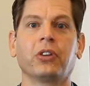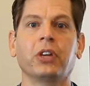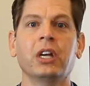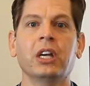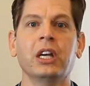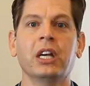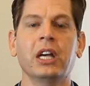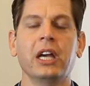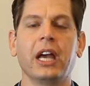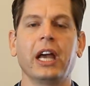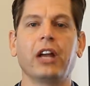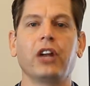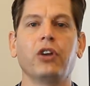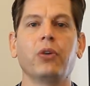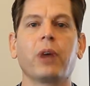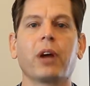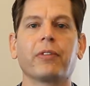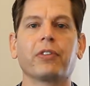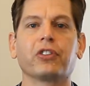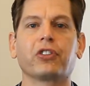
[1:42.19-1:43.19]
and
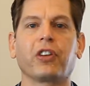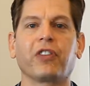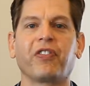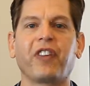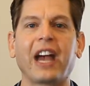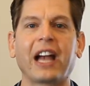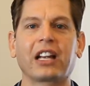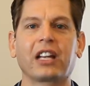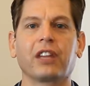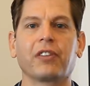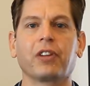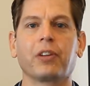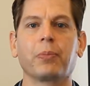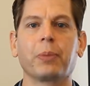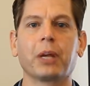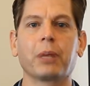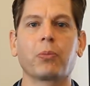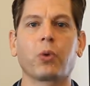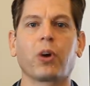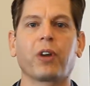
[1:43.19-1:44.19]
whoever's effective and
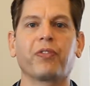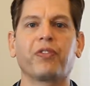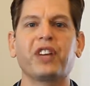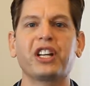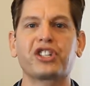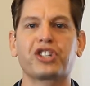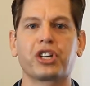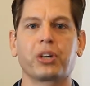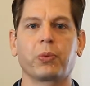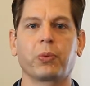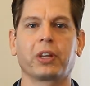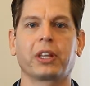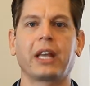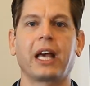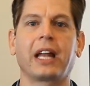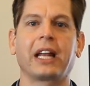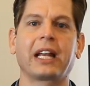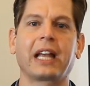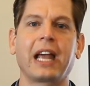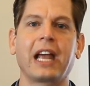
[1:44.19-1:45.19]
being more efficient with
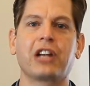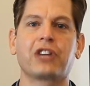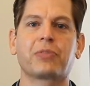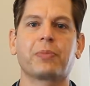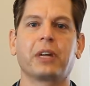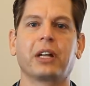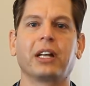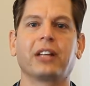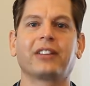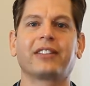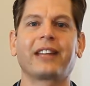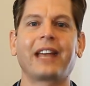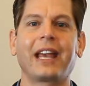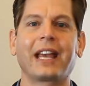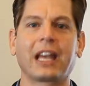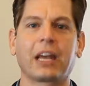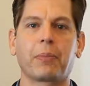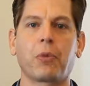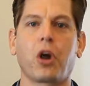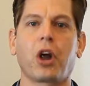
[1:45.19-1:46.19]
that engagement is
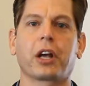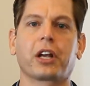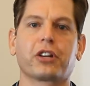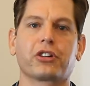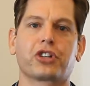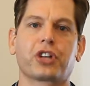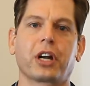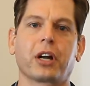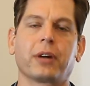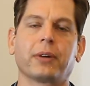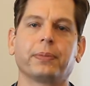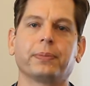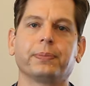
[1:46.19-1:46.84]
taking market share.